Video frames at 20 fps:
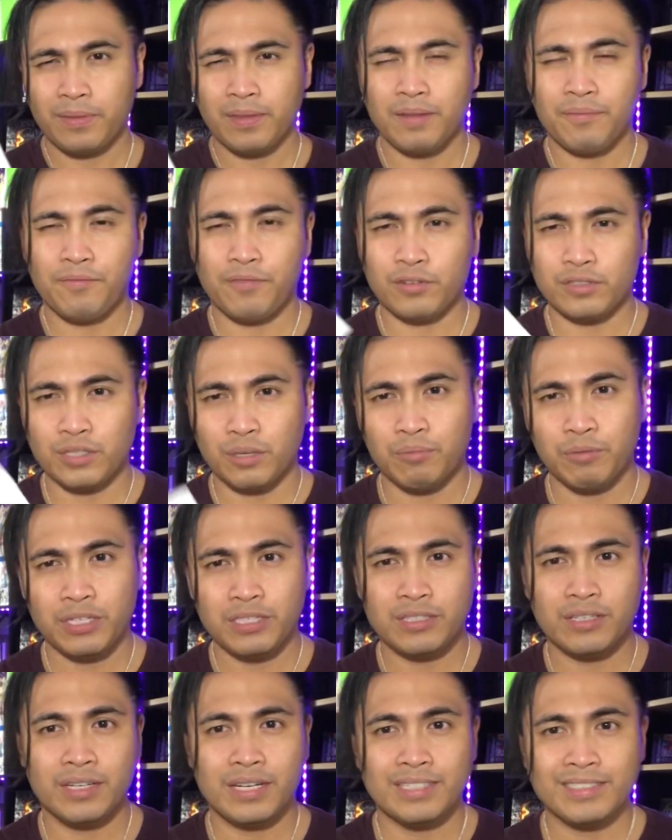for some
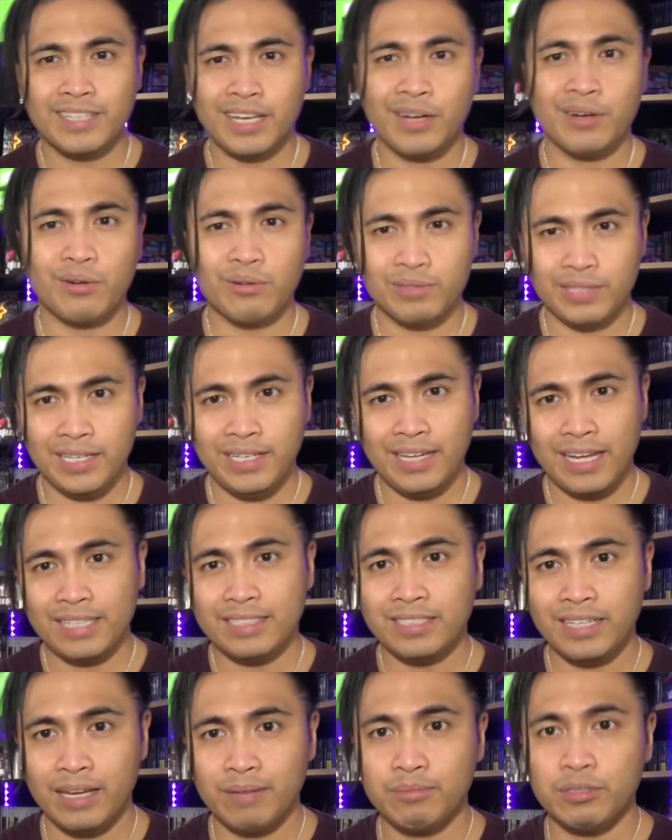reason Nintendo
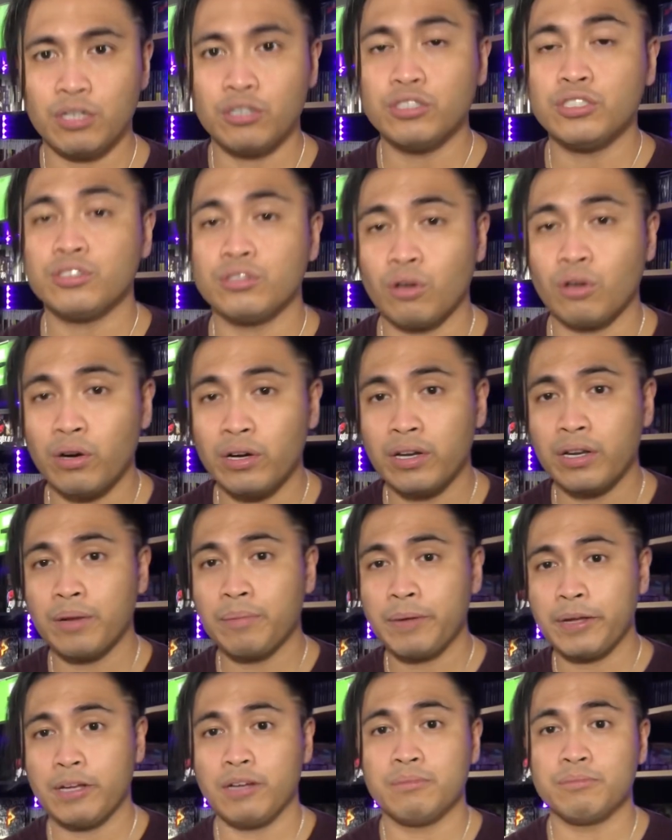DS games are starting to
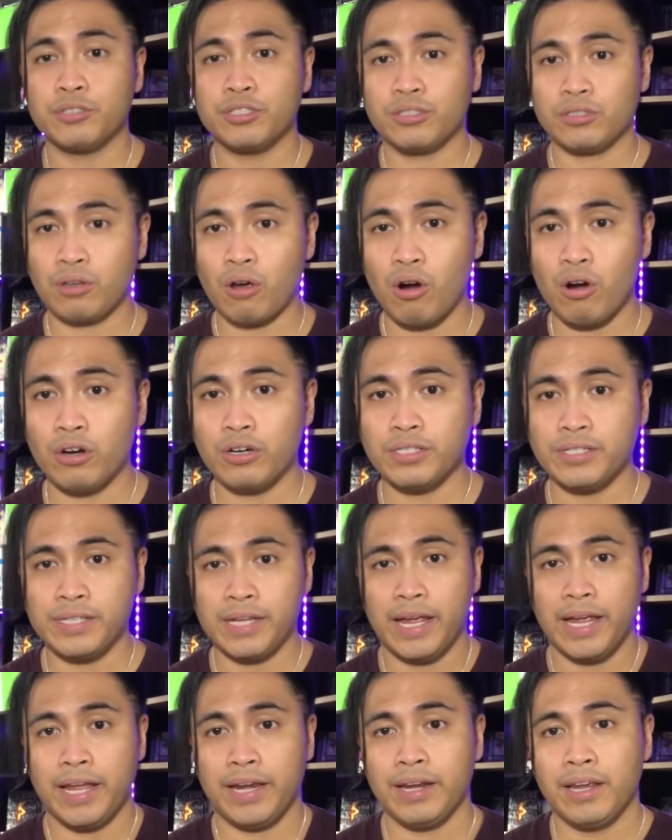become scarce,
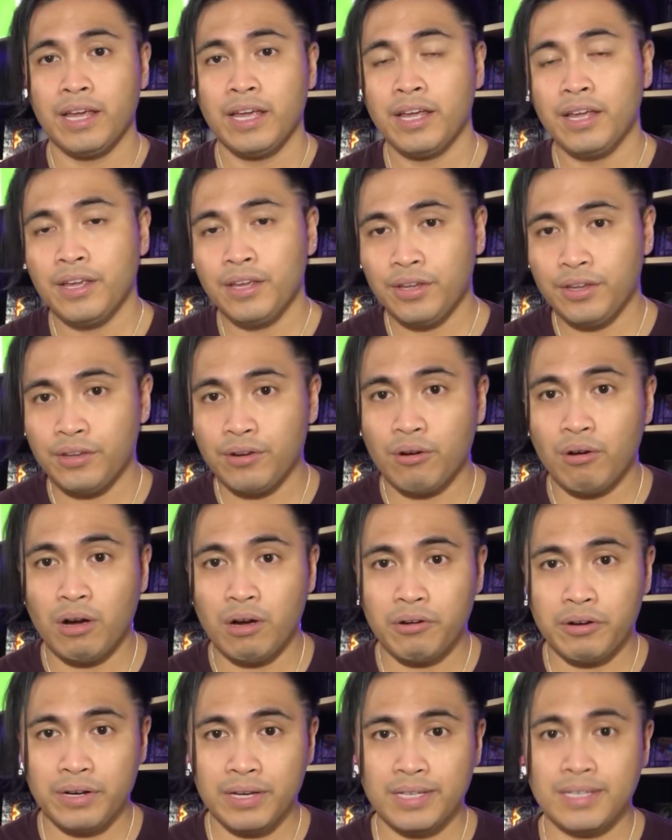and you know
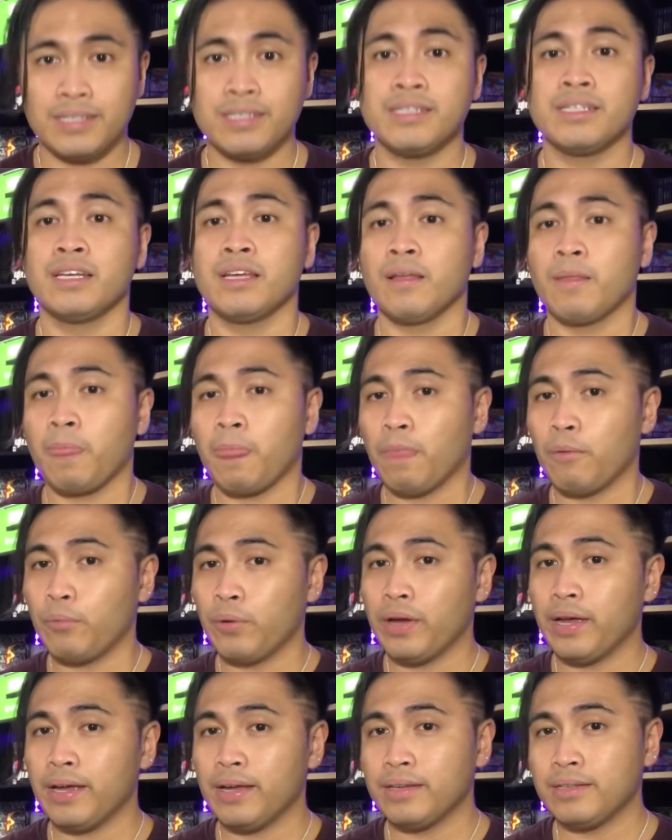how it is
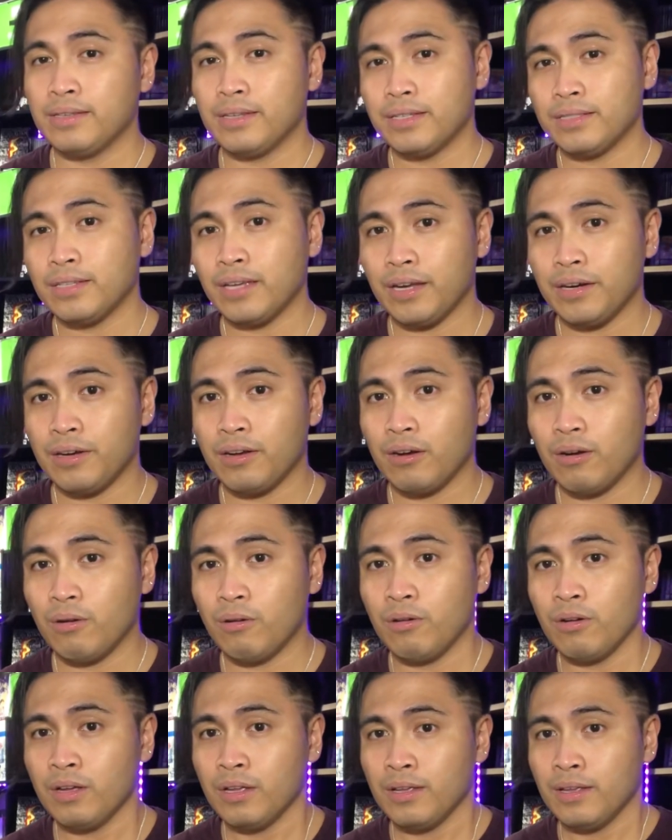with
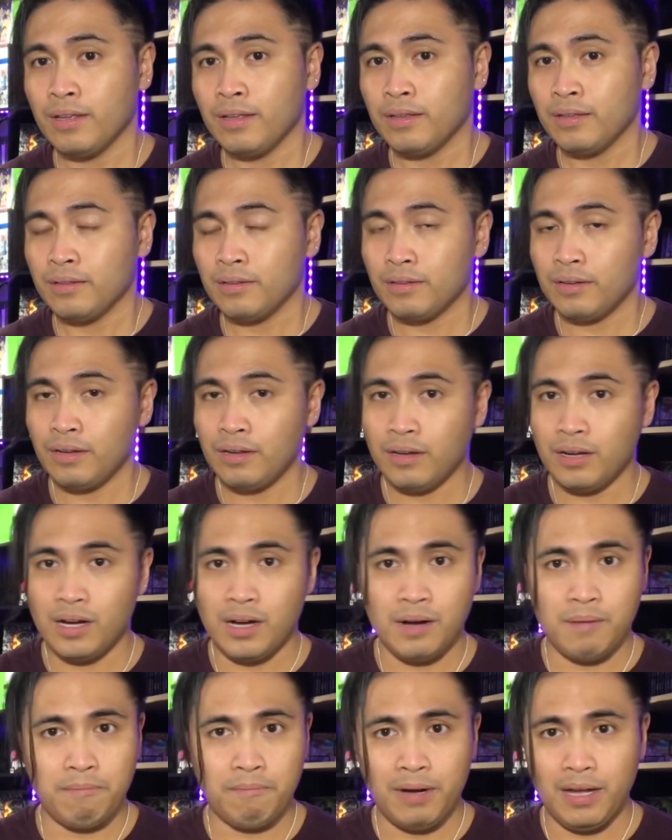Nintendo.
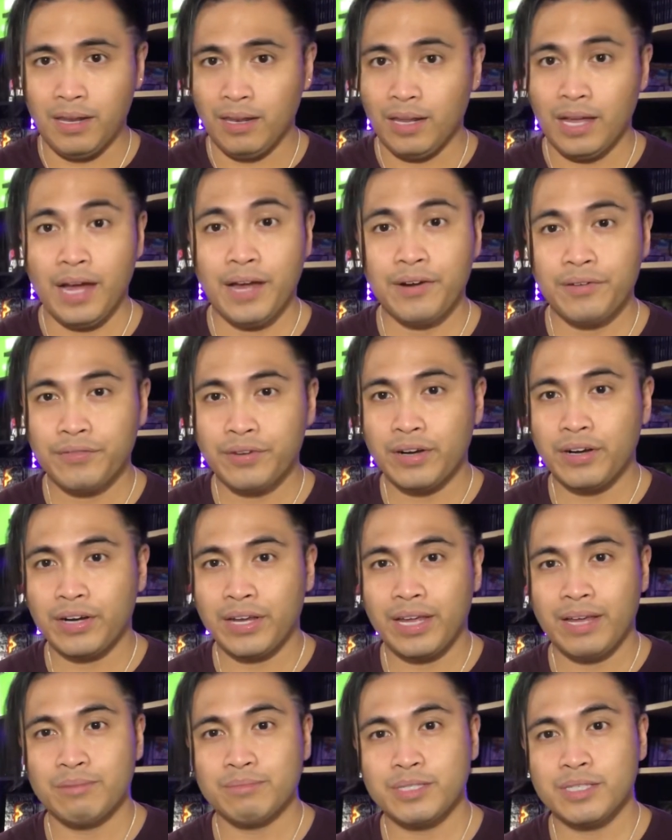A lot of their
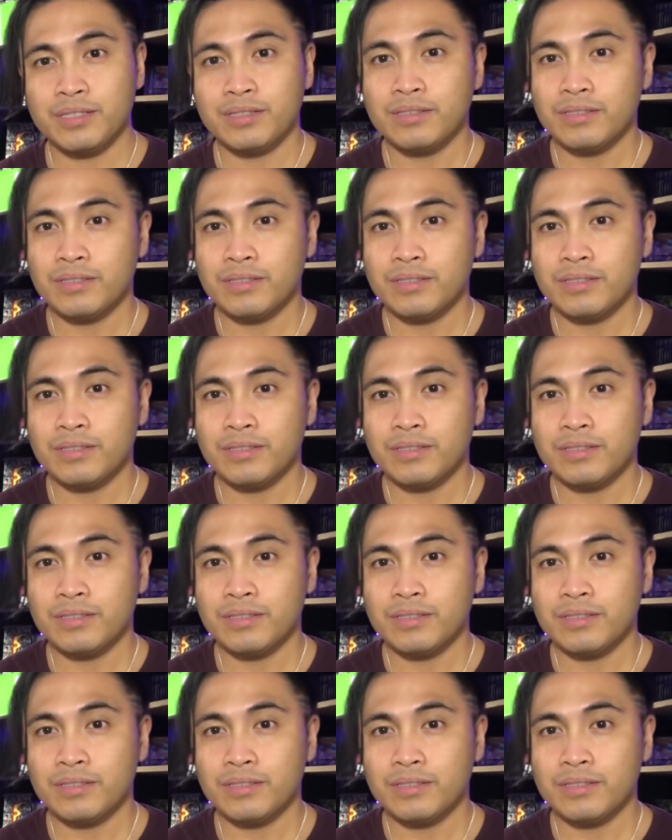games,